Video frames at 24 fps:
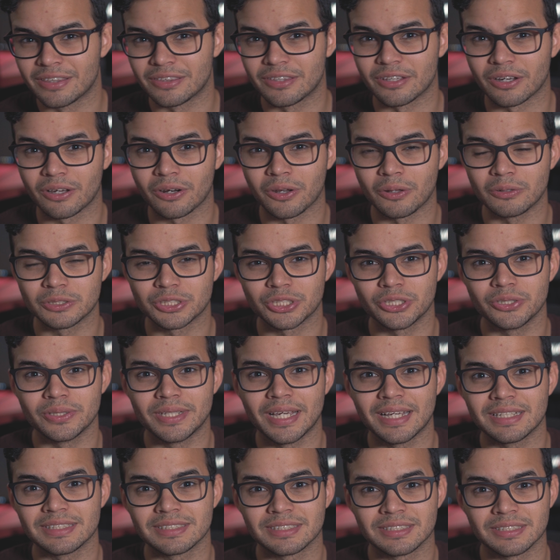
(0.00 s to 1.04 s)
the closer you
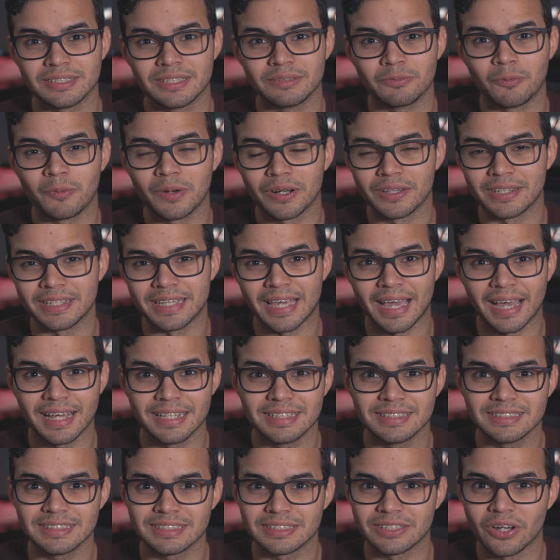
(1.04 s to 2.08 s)
get to one of the
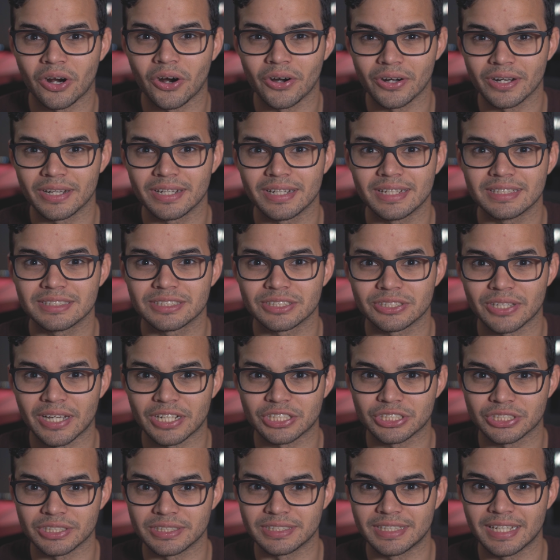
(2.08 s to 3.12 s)
ends, the harder it is to
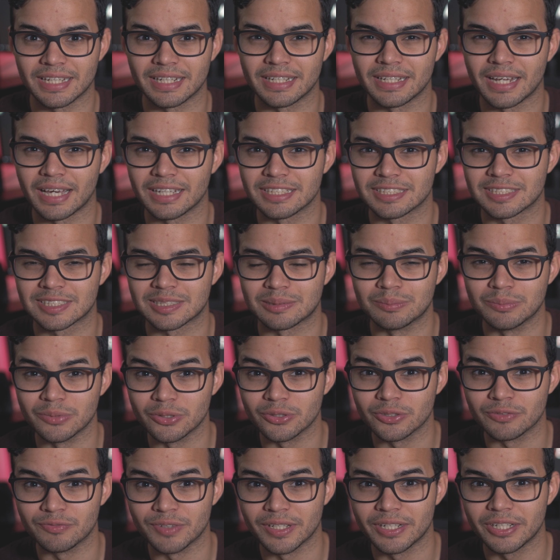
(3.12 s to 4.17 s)
actually get nice
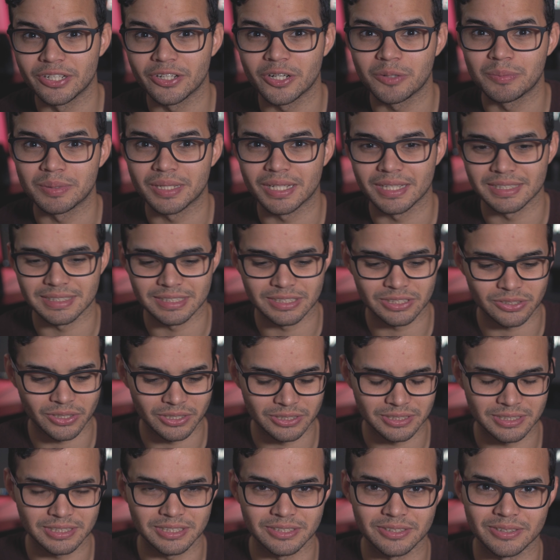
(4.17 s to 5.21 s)
smooth video, because it
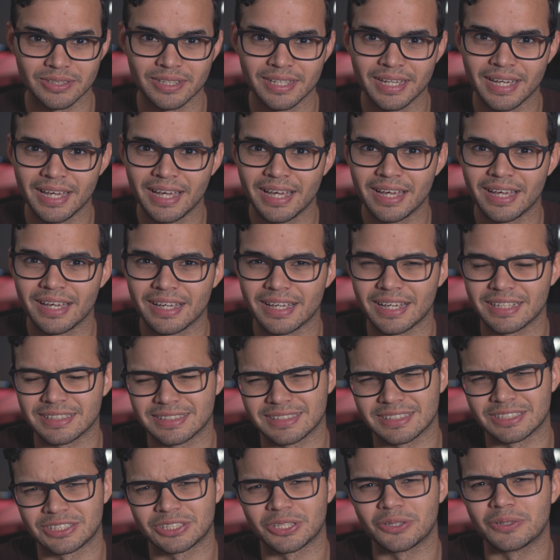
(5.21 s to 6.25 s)
starts to, as
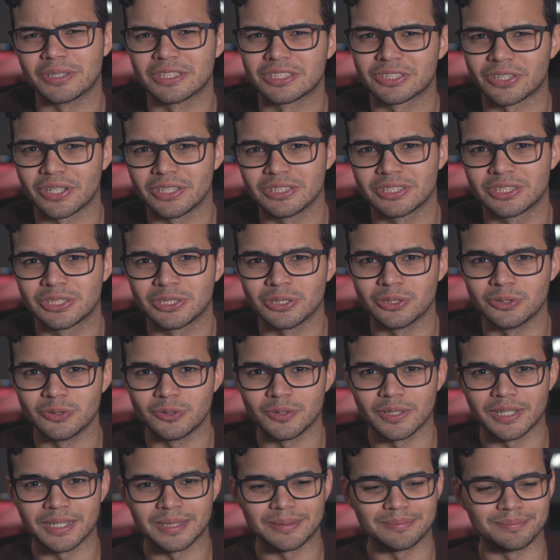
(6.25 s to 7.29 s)
the show starts to
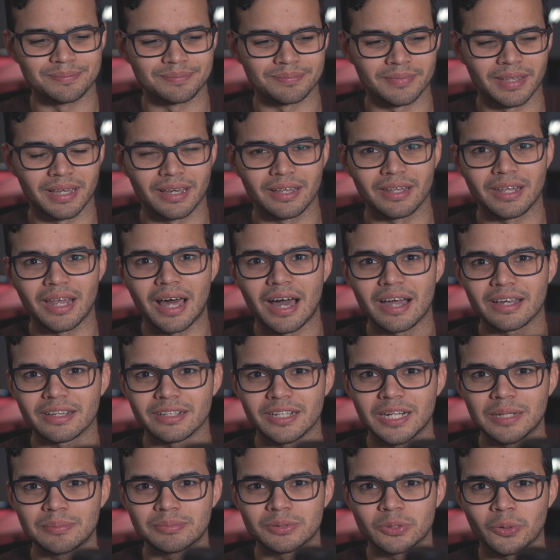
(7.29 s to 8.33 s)
lock
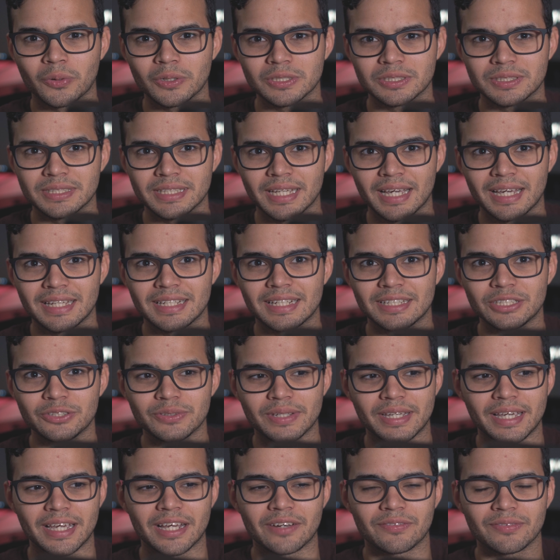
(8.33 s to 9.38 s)
up towards the end, and you
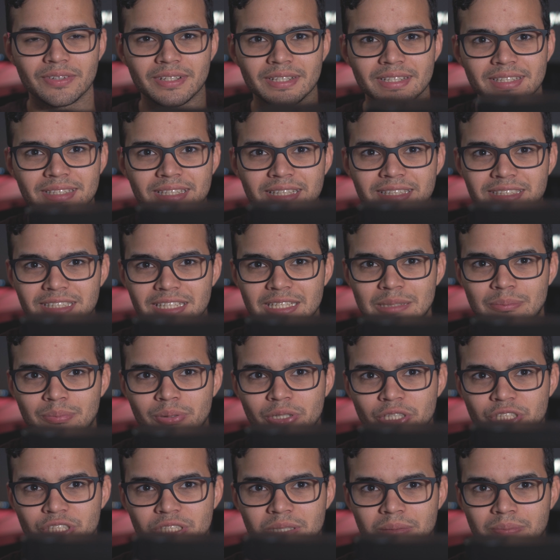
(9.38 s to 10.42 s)
can't really easily
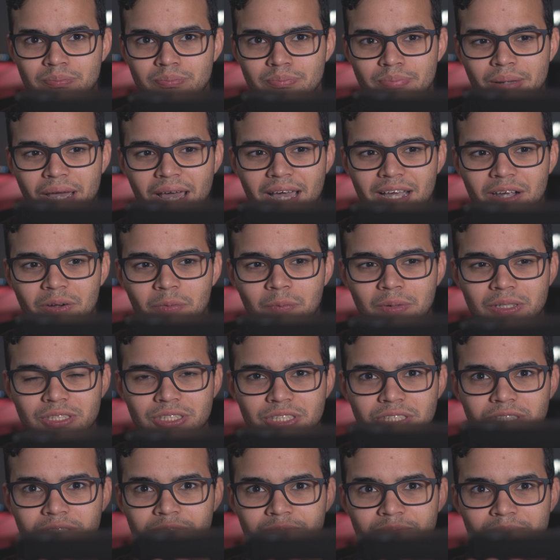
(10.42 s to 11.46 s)
push it back
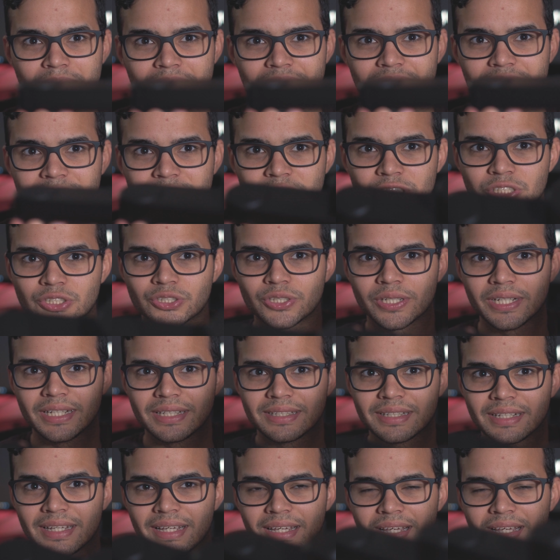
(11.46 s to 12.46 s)
once you made it straight.